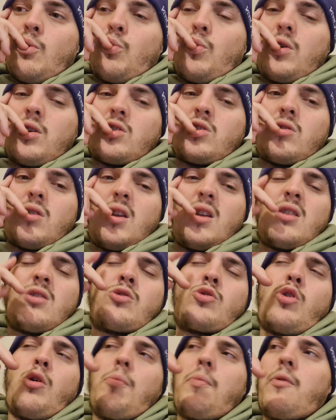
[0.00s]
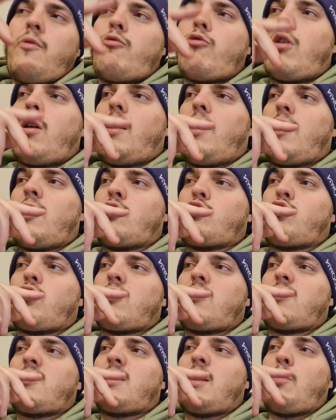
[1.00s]
which is going to be really
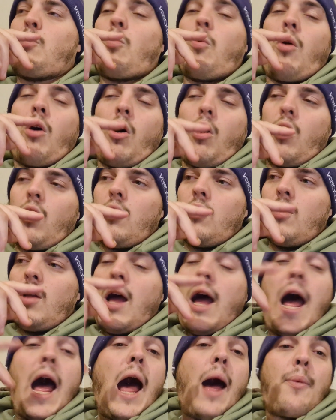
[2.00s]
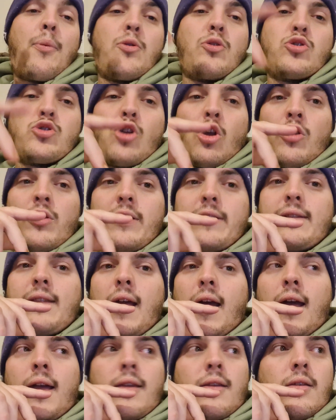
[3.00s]
interesting to see what happens on the
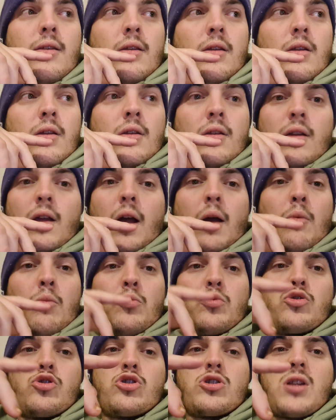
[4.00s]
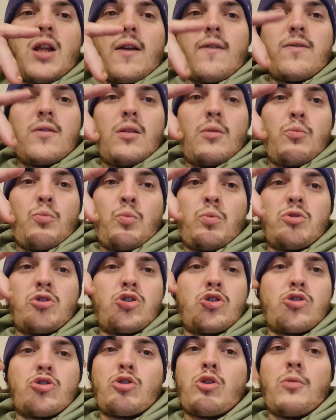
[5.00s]
day. And we just have, we're
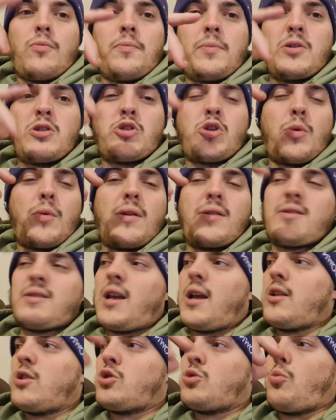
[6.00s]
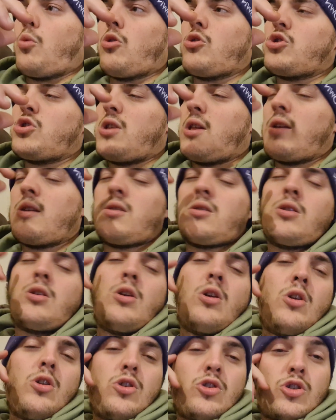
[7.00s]
just going to be so excited to watch this.
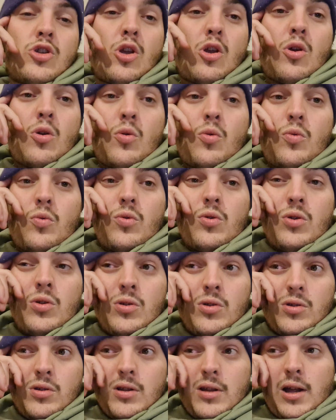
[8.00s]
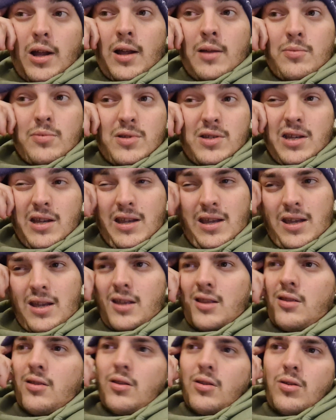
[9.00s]
So I'm
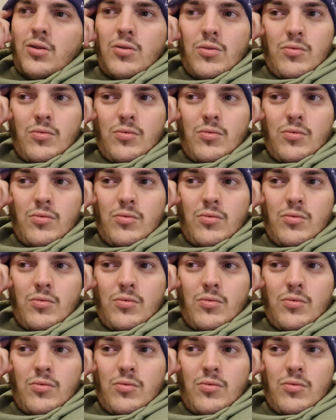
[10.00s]
seeing